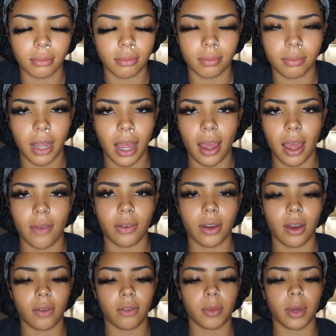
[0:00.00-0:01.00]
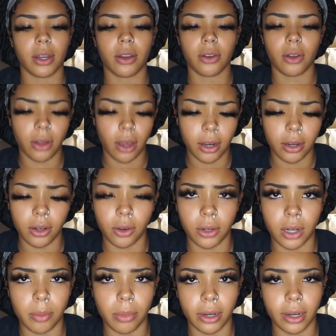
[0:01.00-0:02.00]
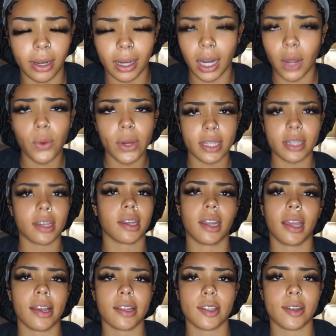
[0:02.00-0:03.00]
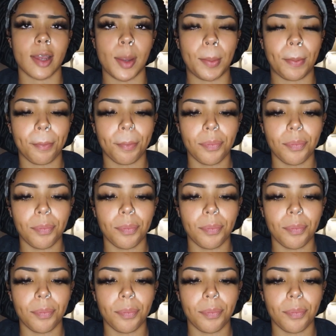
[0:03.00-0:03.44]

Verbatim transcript: i have a call from an unknown number and i wasn't going to answer it